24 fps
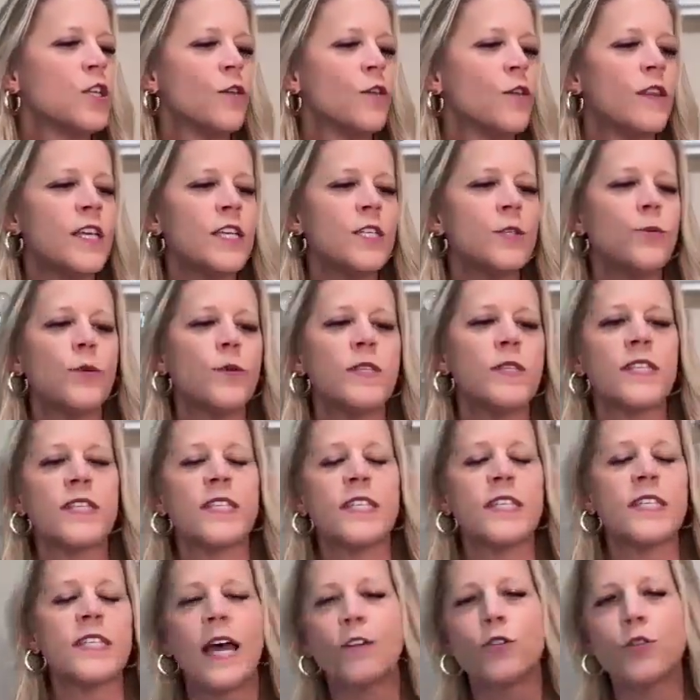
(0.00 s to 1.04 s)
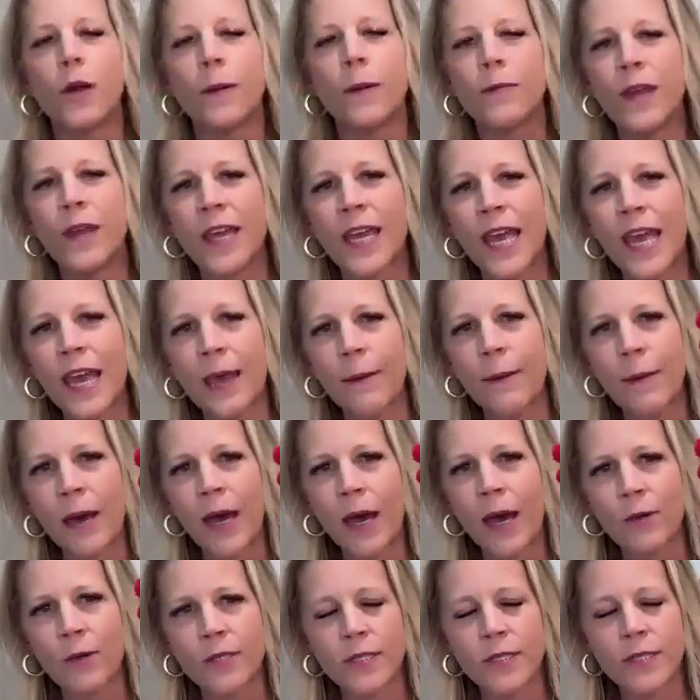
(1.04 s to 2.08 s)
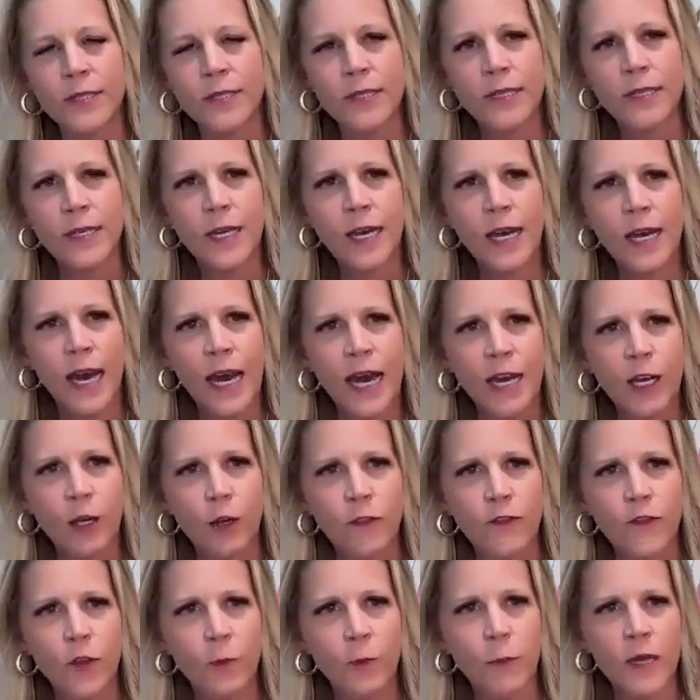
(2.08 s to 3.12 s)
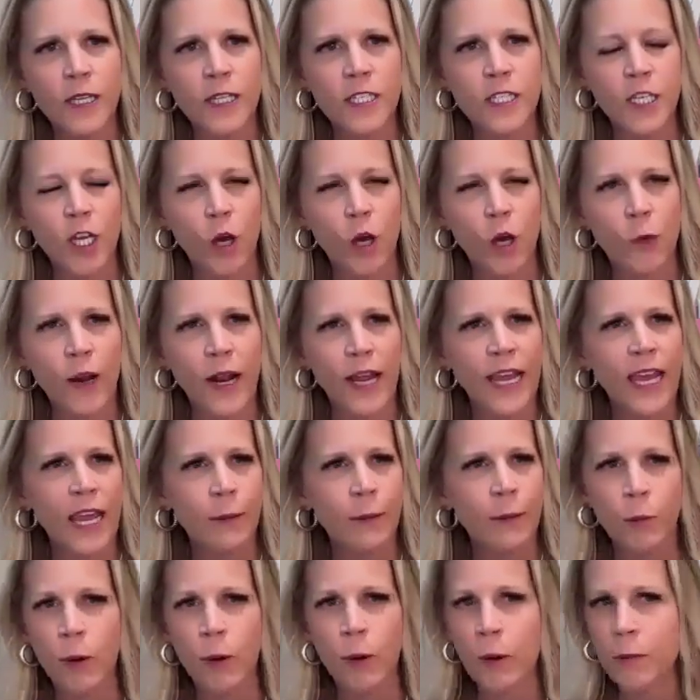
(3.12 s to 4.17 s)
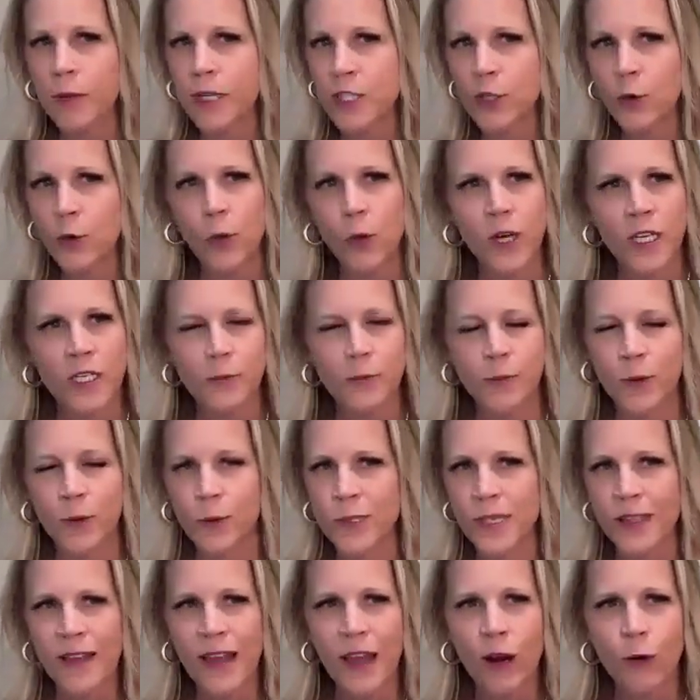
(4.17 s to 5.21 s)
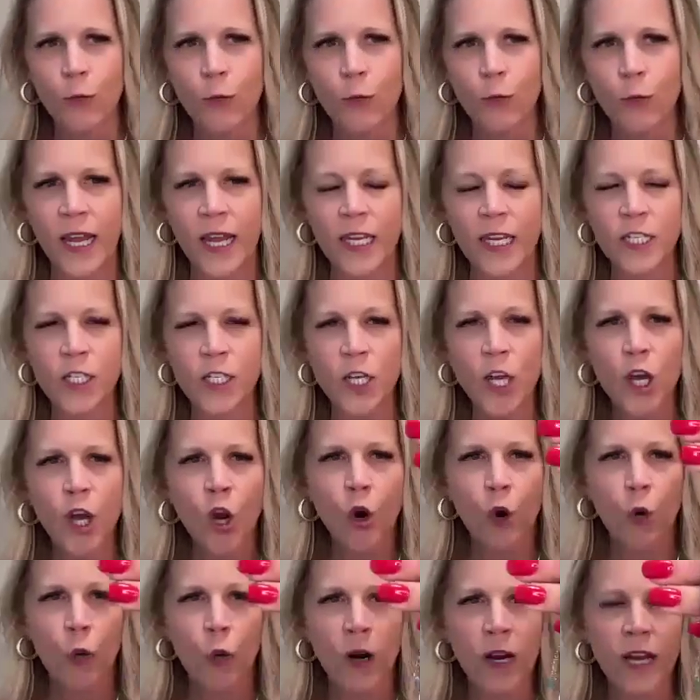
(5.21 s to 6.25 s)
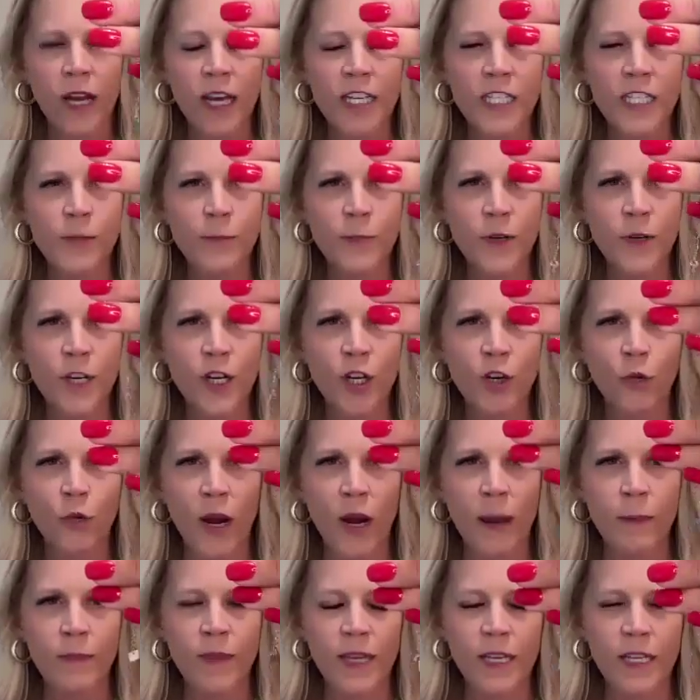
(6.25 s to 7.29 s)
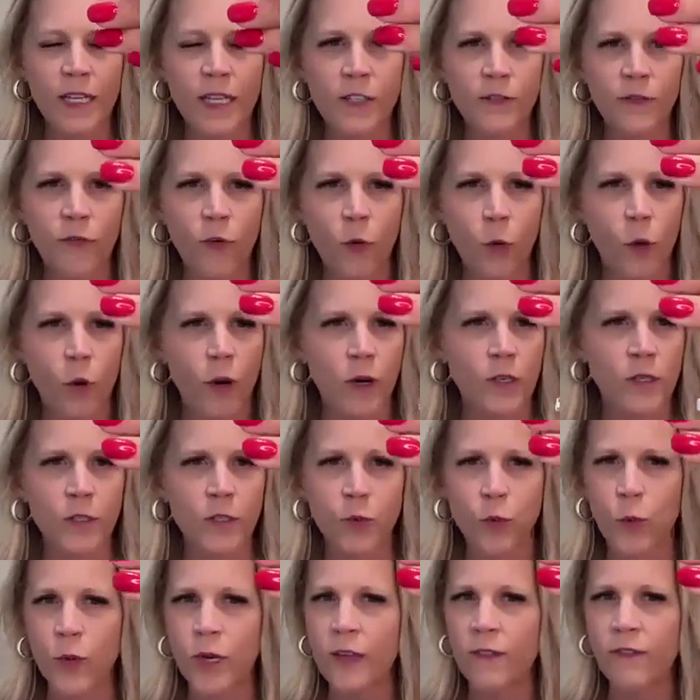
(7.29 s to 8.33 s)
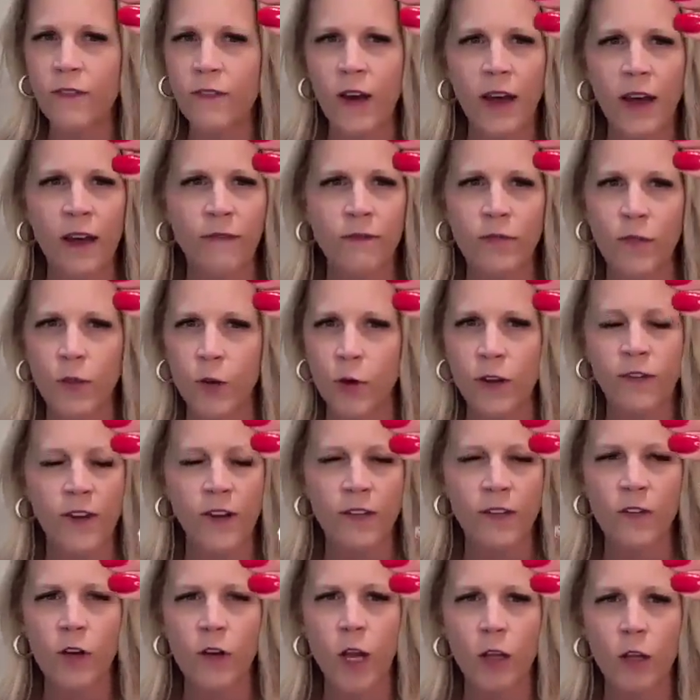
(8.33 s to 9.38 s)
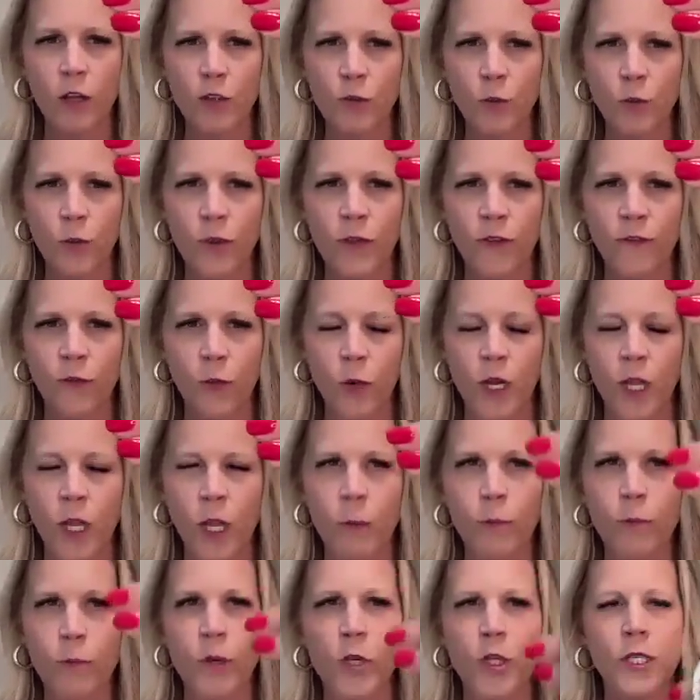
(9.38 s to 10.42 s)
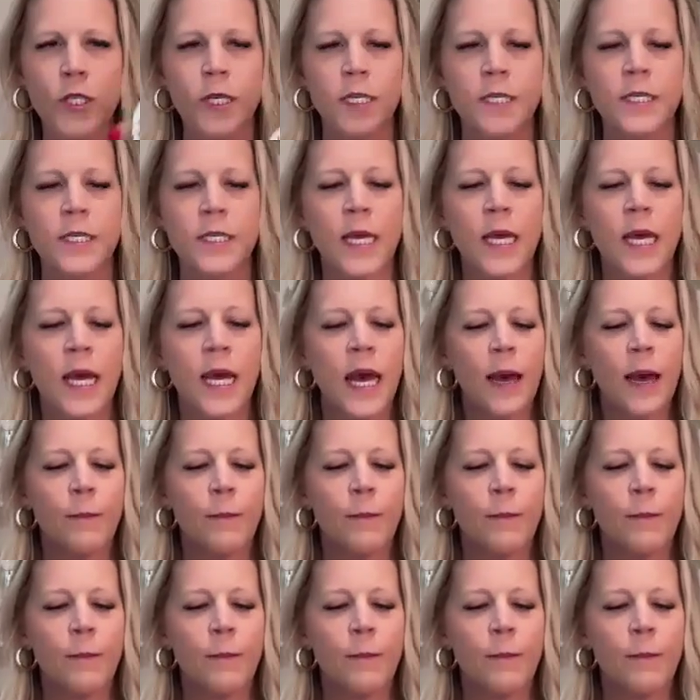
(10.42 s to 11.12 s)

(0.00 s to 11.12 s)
So this was a style drop that came out, I don't know, a few months ago, and I can't remember how much it was, but it was in that range where a customer could grab this for $25, $35 with a $40 purchase.